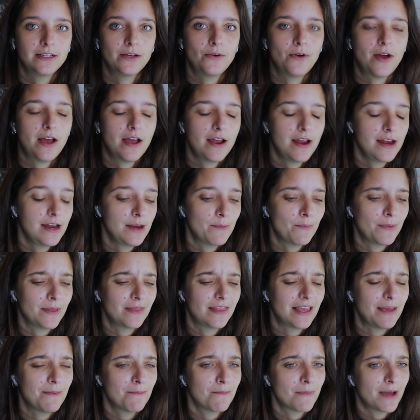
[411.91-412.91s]
So I,
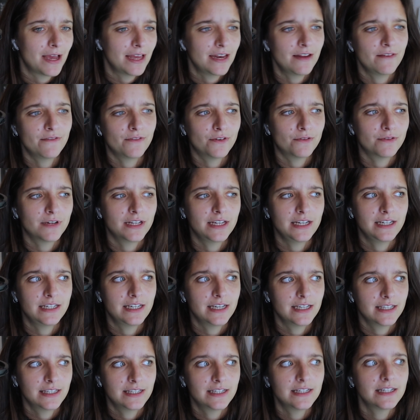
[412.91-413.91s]
they might have already
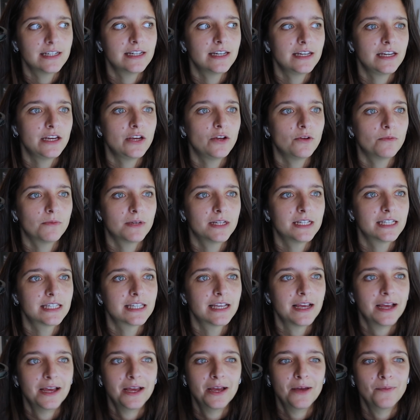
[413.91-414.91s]
tested in
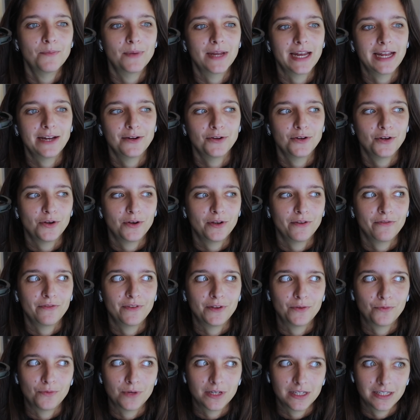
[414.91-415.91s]
humans, but I don't know
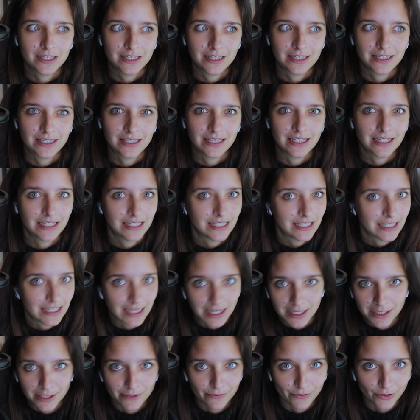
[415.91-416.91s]
if it was
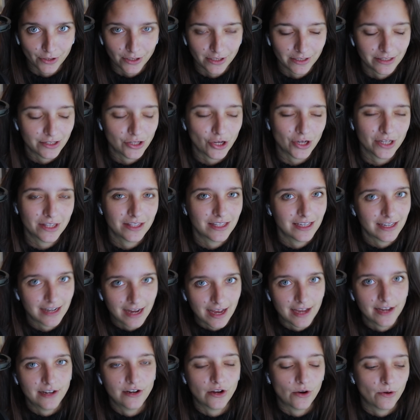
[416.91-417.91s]
successful, not that
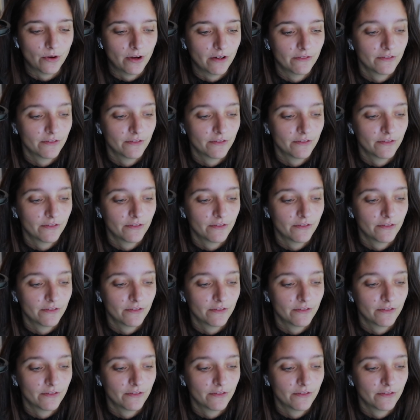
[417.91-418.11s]
I know